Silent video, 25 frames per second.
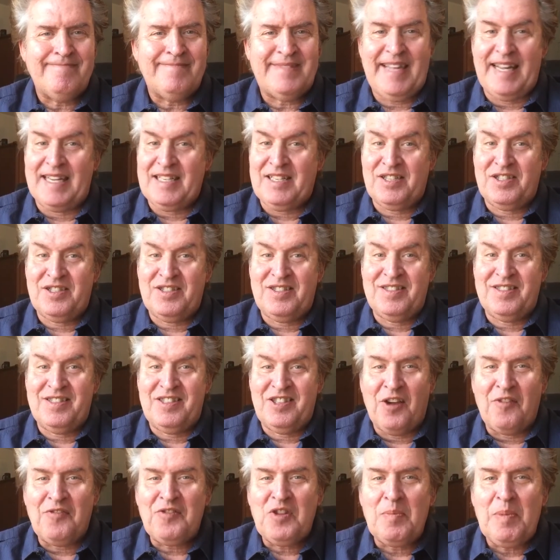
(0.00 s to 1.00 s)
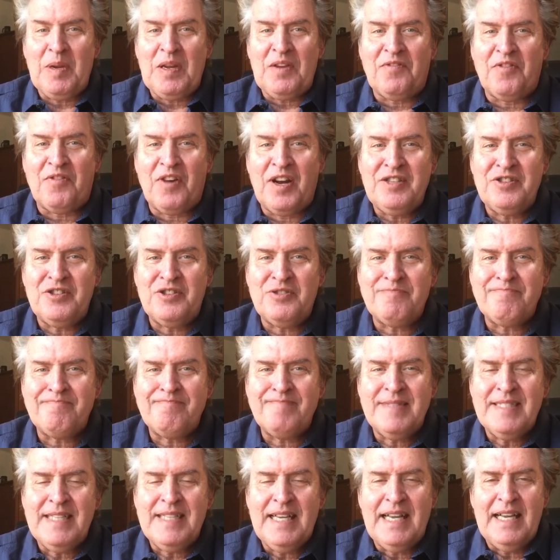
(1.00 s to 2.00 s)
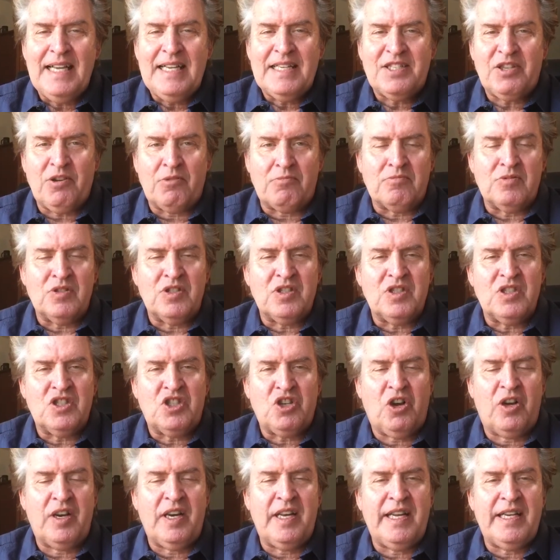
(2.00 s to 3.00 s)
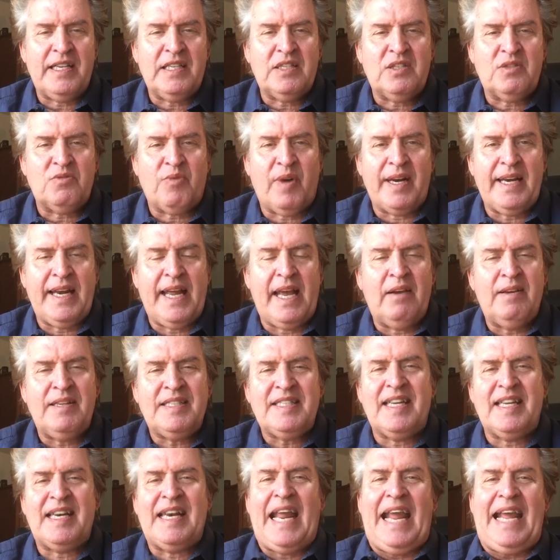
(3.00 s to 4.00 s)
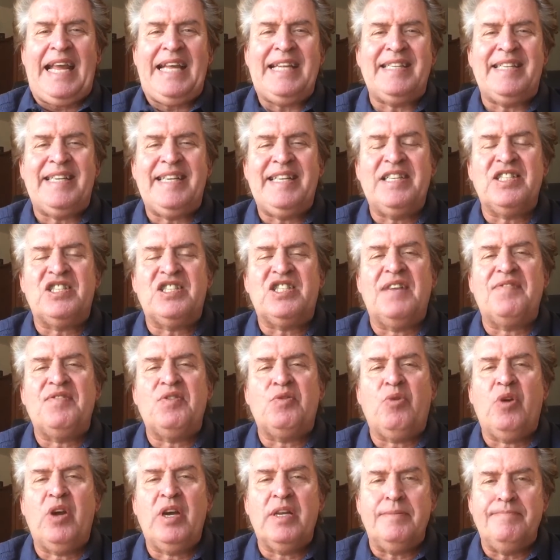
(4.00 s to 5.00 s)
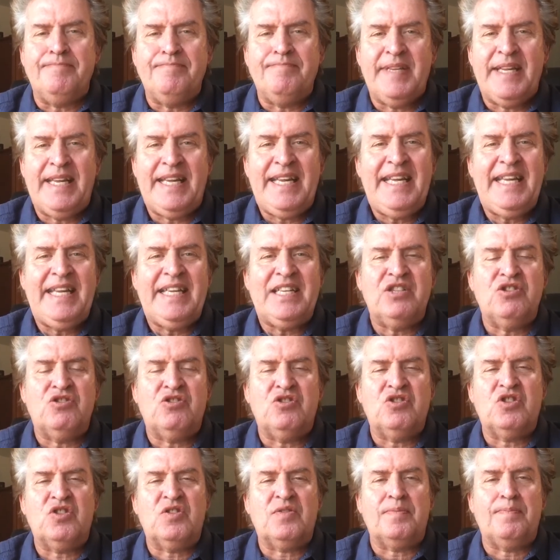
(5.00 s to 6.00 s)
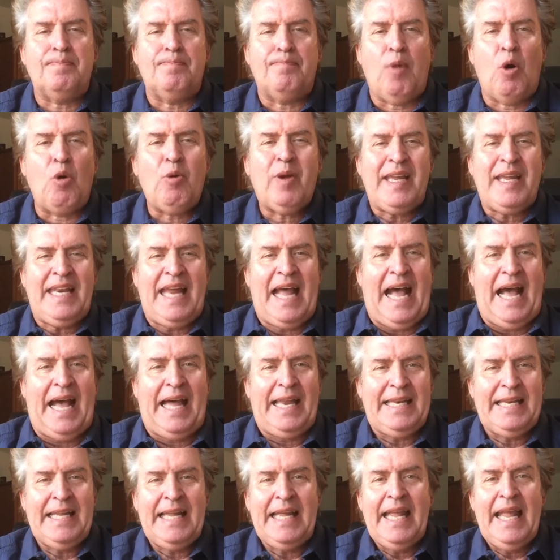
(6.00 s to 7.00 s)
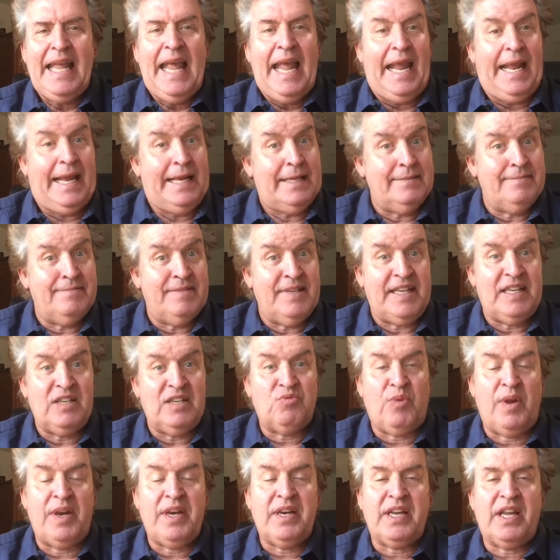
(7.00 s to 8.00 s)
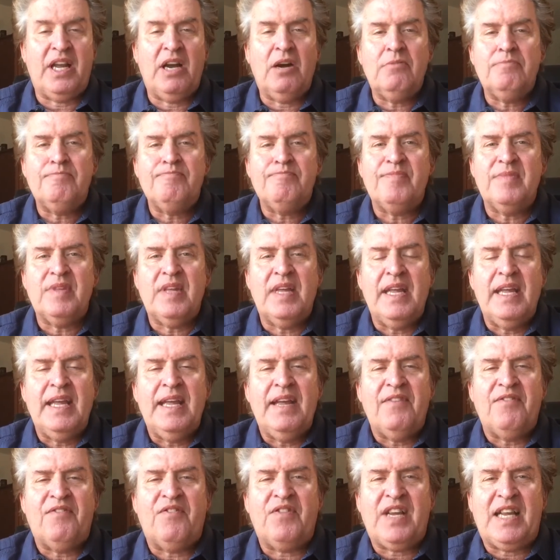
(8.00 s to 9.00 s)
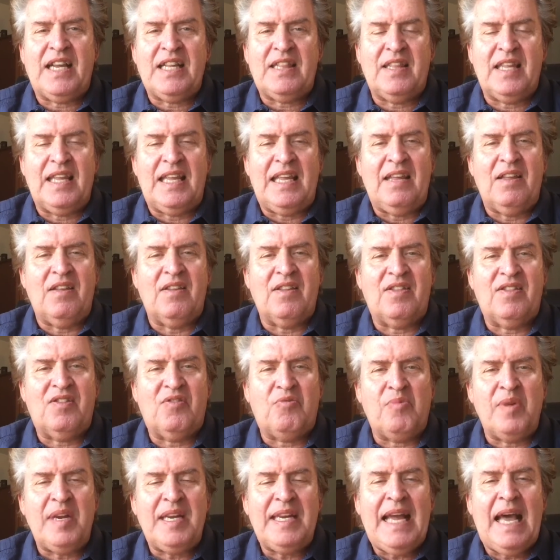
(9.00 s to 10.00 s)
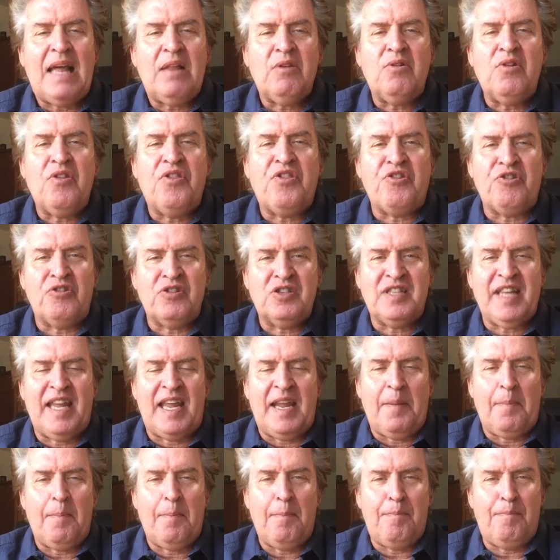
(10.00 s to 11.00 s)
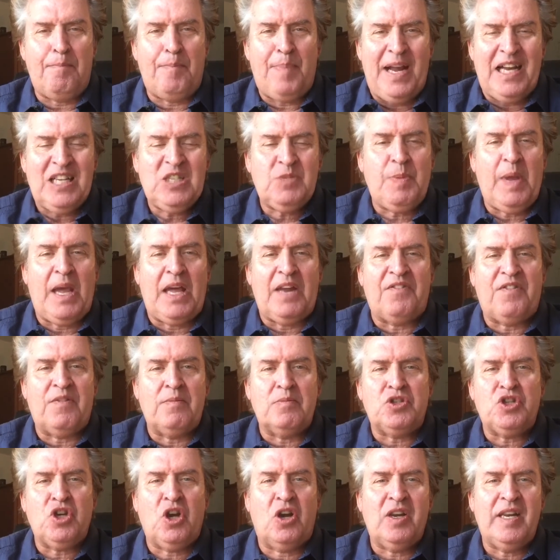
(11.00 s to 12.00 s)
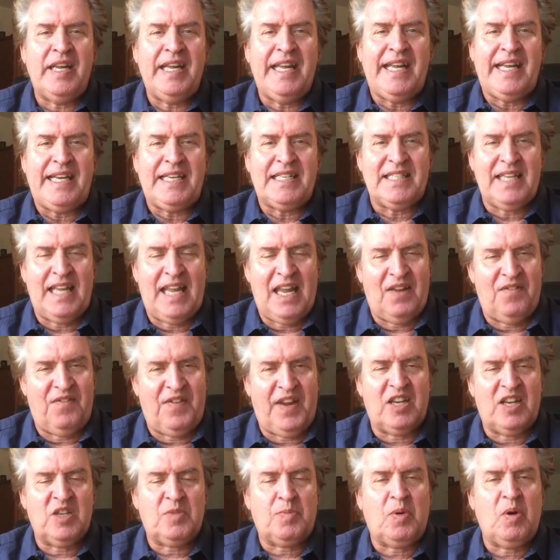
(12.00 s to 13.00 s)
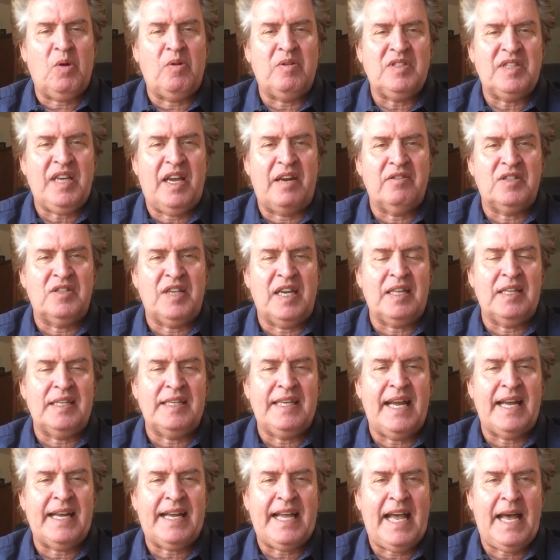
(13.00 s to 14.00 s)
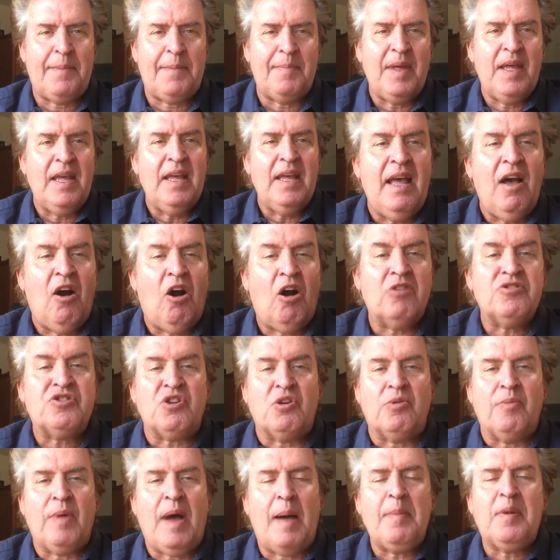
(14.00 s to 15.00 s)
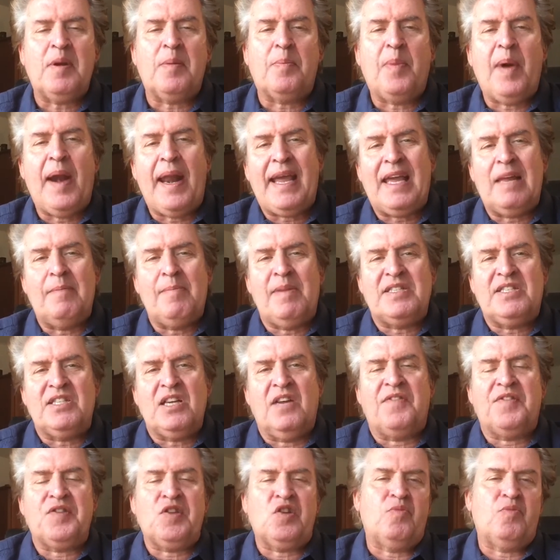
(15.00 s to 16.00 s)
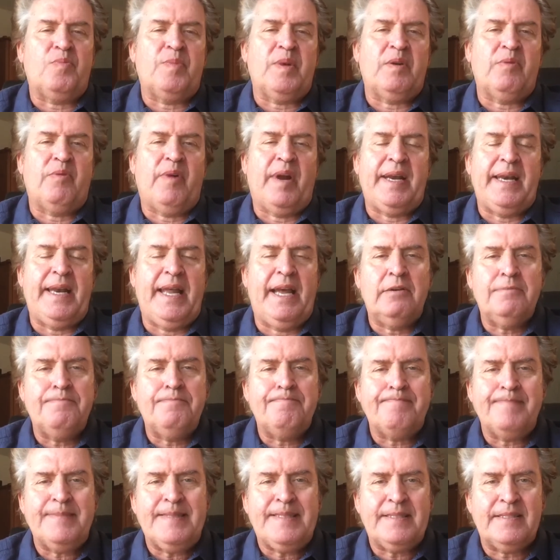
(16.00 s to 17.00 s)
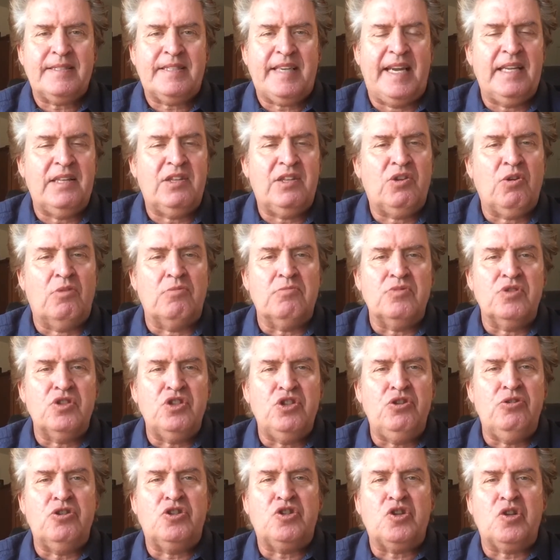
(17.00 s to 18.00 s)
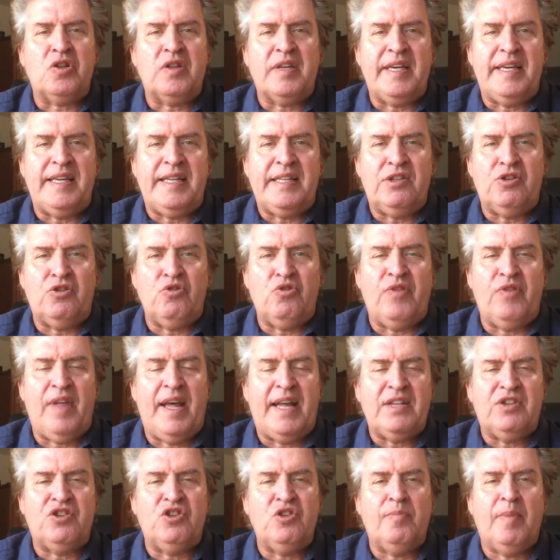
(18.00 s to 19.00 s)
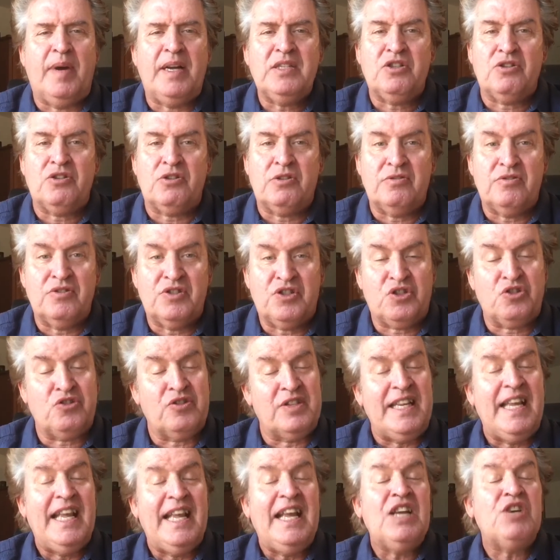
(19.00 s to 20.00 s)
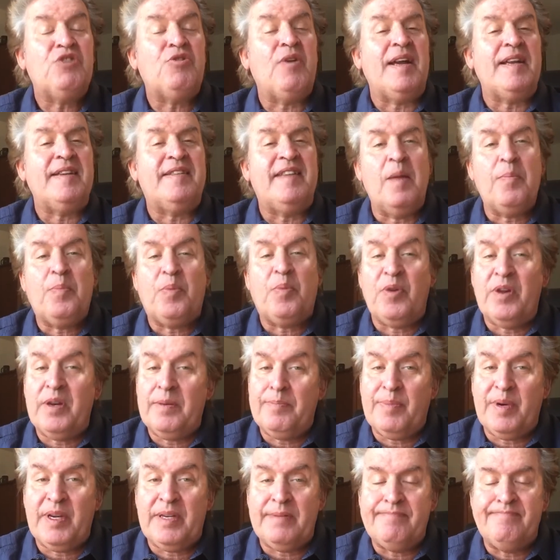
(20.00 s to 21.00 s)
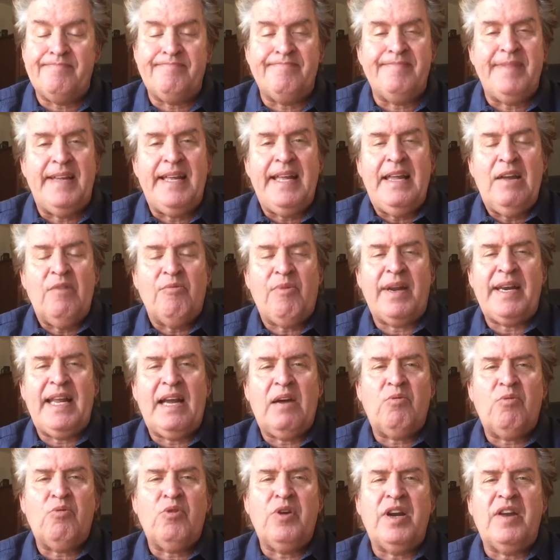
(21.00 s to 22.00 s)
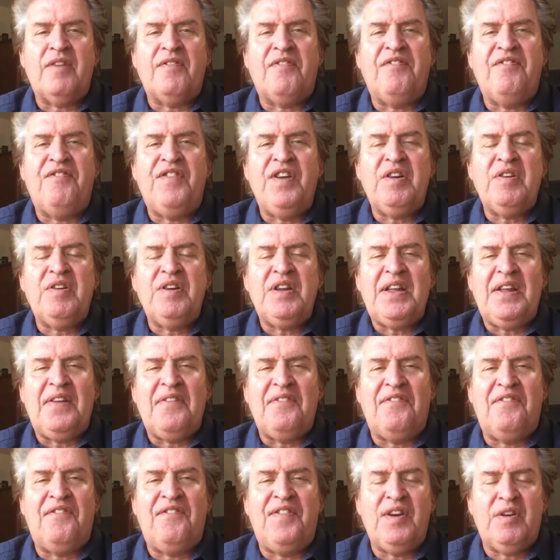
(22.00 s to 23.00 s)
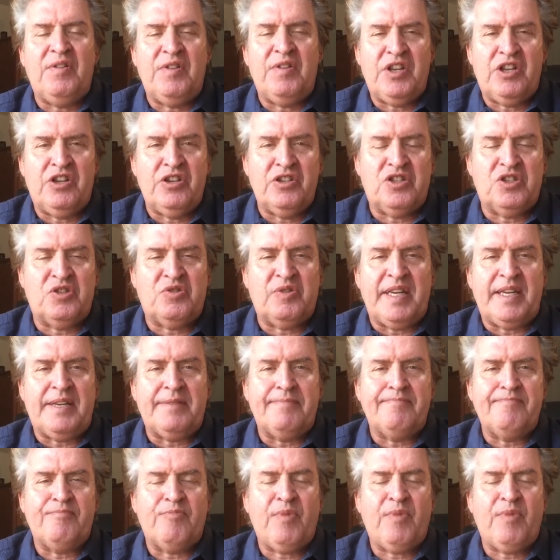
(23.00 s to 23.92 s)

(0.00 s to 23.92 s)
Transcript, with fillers: That's tough to beat, friends. So Sean Higgs right now, he's on an eighteen and seven run. He is smoking hot, and he's ready to go. Get the three dollar Thursday best bet from Sean Higgs at Vegas Pro Insiders Daily dot com. Also, I'm going to brag on myself a little bit right now. Okay, don't usually do that too much, or certainly try and temper it, but right now we're in a very, very good streak.